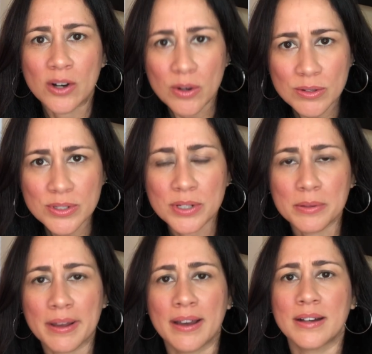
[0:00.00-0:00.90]

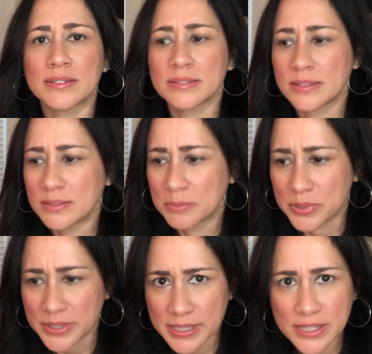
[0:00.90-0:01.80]
also have
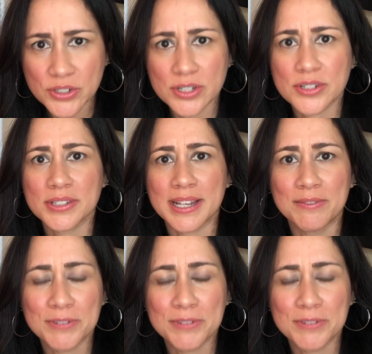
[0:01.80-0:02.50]
procedures and